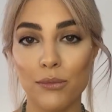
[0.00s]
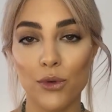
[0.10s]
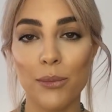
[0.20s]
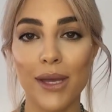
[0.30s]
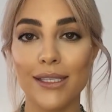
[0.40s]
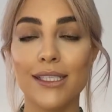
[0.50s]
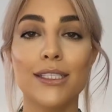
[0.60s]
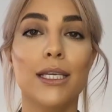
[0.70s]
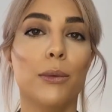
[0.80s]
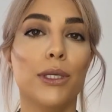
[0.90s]
We blend this
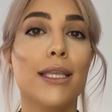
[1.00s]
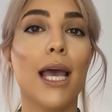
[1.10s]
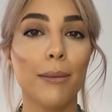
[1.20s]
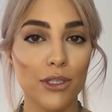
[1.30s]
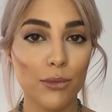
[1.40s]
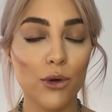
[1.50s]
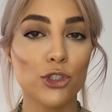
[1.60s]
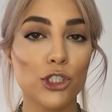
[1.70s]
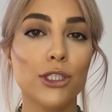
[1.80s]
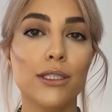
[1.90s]
in with a tapping
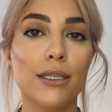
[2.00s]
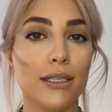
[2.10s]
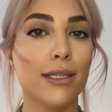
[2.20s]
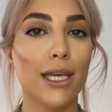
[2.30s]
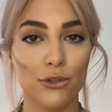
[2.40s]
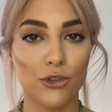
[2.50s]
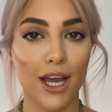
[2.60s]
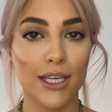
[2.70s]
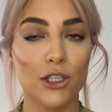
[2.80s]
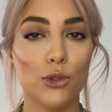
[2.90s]
motion. Never
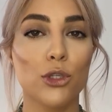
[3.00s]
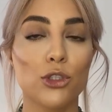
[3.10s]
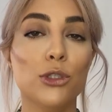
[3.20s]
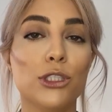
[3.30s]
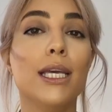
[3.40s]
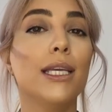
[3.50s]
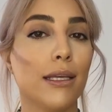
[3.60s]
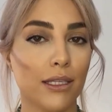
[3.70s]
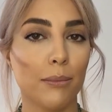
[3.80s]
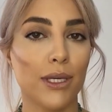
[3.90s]
drag it across your
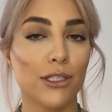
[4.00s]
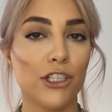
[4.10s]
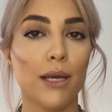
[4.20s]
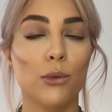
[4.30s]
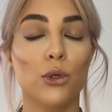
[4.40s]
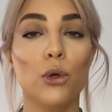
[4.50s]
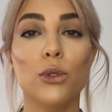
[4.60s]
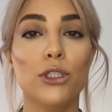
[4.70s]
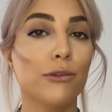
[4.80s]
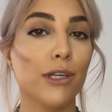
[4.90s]
skin because that will
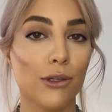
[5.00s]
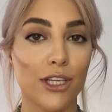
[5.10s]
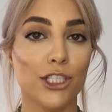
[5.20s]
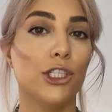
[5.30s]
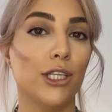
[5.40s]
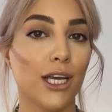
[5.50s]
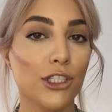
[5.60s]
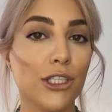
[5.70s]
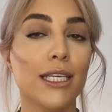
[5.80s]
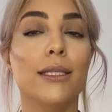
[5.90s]
cause the foundation
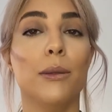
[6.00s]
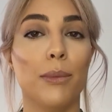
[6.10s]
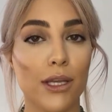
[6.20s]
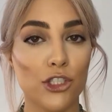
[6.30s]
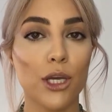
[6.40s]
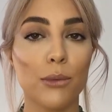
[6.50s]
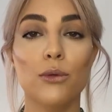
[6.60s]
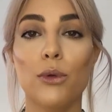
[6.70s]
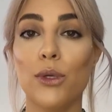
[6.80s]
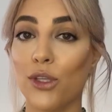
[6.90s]
underneath to bunch up
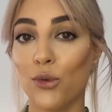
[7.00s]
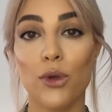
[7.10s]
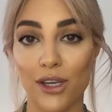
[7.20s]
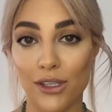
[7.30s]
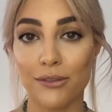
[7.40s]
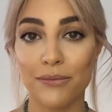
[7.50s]
and ruin your work.